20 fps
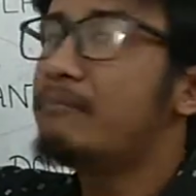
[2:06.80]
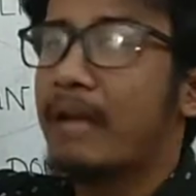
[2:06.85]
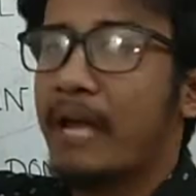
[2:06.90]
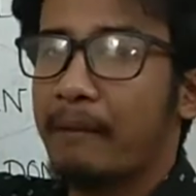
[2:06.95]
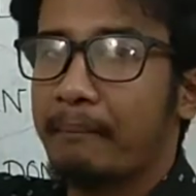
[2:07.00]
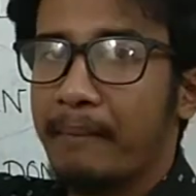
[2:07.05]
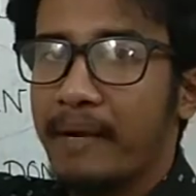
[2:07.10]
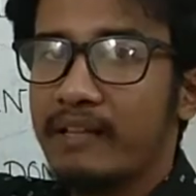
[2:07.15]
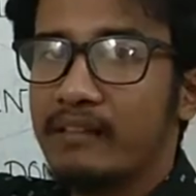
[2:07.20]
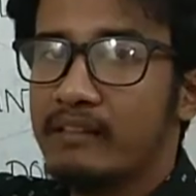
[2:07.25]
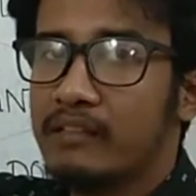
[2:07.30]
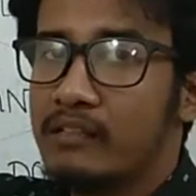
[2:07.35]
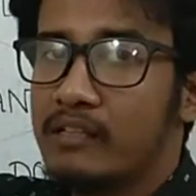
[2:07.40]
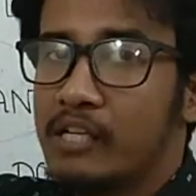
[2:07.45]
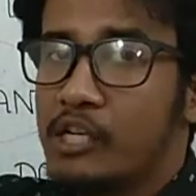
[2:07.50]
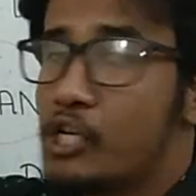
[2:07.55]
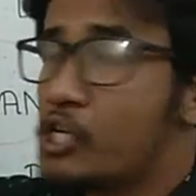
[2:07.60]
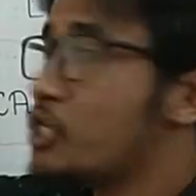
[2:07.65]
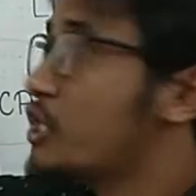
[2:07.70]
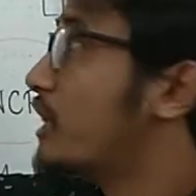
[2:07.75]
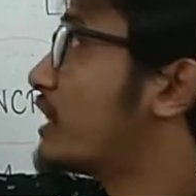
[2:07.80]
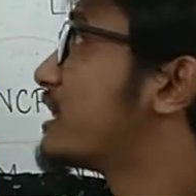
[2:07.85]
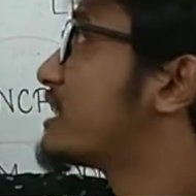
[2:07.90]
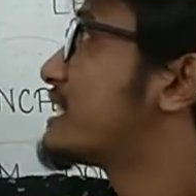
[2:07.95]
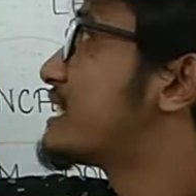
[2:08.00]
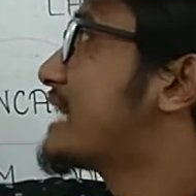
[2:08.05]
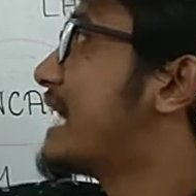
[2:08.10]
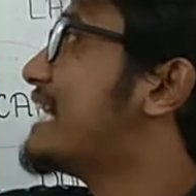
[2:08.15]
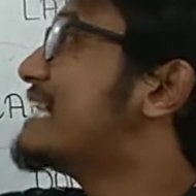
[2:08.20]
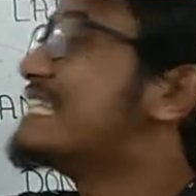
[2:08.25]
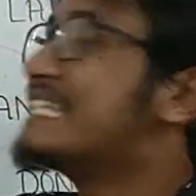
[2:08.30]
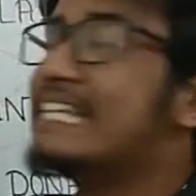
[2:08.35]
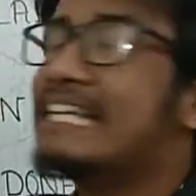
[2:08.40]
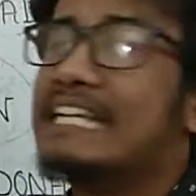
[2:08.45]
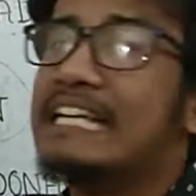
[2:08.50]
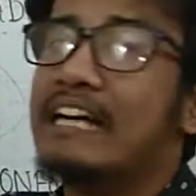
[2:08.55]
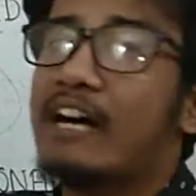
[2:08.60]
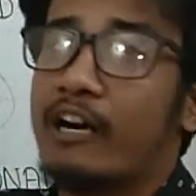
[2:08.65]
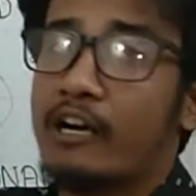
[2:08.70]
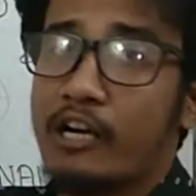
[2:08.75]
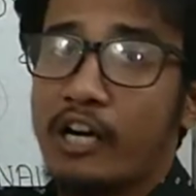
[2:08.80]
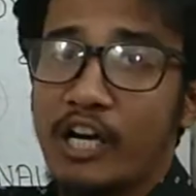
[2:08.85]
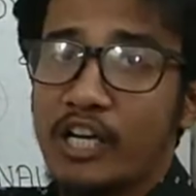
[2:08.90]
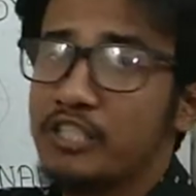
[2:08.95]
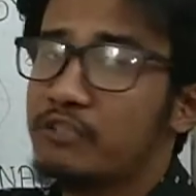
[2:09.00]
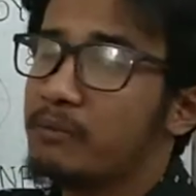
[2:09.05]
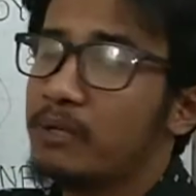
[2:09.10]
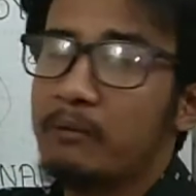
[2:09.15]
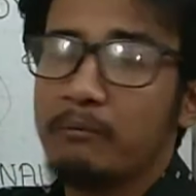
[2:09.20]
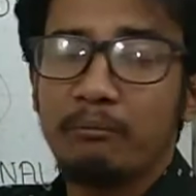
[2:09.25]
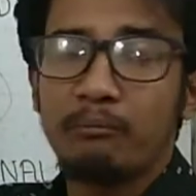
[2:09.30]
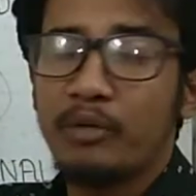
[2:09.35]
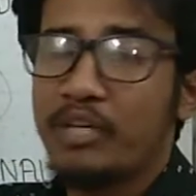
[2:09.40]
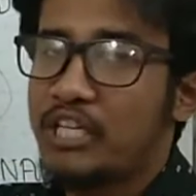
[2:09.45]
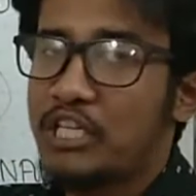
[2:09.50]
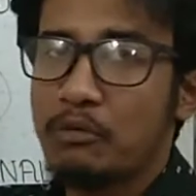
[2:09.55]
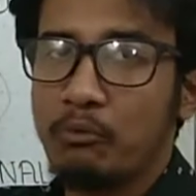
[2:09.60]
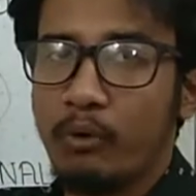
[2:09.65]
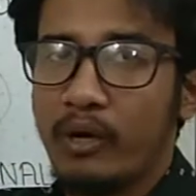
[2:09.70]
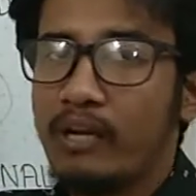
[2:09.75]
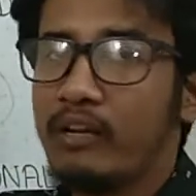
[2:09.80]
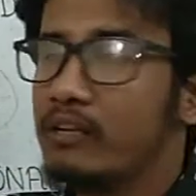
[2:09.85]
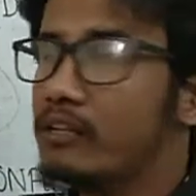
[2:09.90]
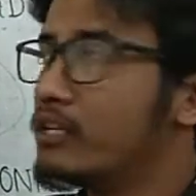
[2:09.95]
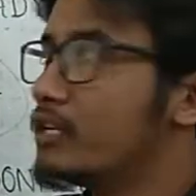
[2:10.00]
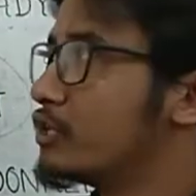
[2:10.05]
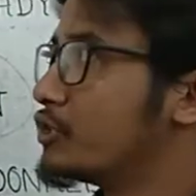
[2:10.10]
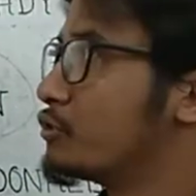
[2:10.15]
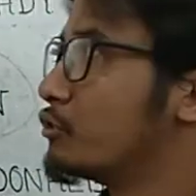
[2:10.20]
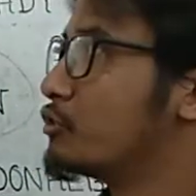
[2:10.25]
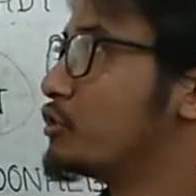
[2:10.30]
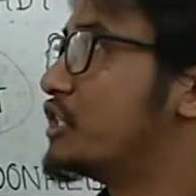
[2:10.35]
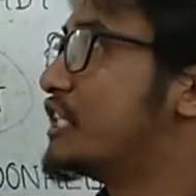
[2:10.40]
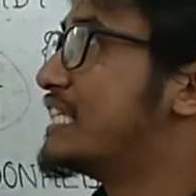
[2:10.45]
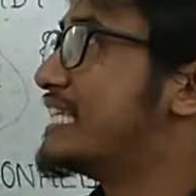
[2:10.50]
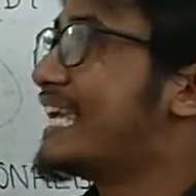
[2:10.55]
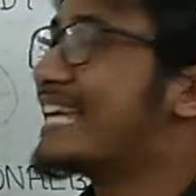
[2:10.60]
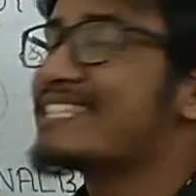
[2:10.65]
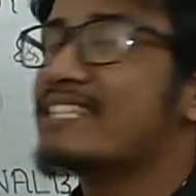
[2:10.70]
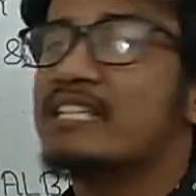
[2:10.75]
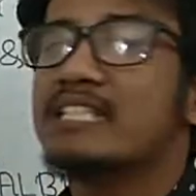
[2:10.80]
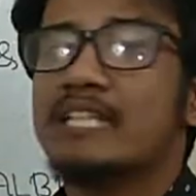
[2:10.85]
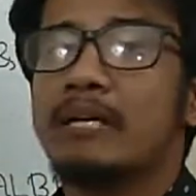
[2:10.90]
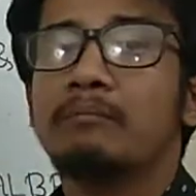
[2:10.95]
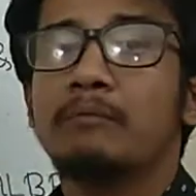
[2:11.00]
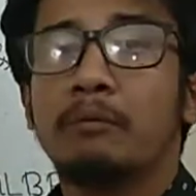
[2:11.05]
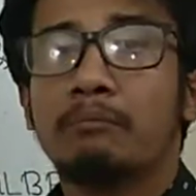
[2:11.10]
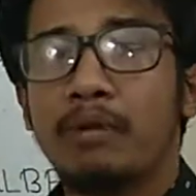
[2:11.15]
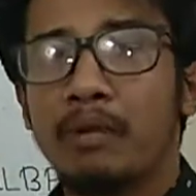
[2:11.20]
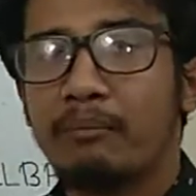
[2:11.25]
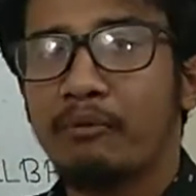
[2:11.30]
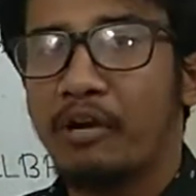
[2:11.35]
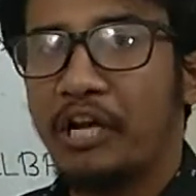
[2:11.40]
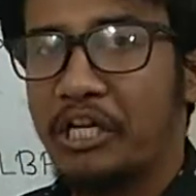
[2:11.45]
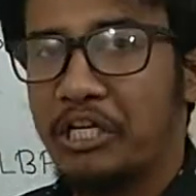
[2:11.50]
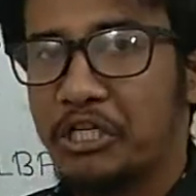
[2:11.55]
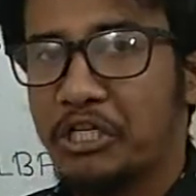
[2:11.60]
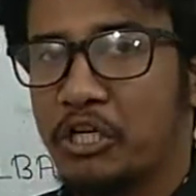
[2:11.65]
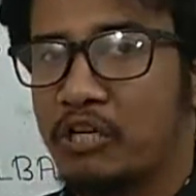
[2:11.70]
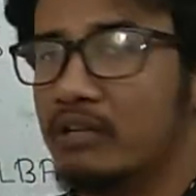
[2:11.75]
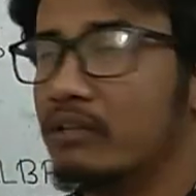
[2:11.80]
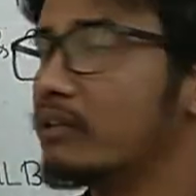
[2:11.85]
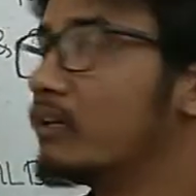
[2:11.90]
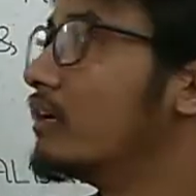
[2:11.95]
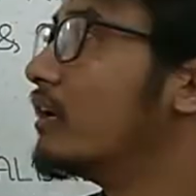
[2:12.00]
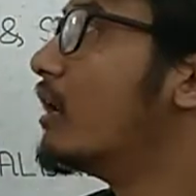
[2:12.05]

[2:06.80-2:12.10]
Macbeth, she understands her husband pretty well, so she takes some preparation.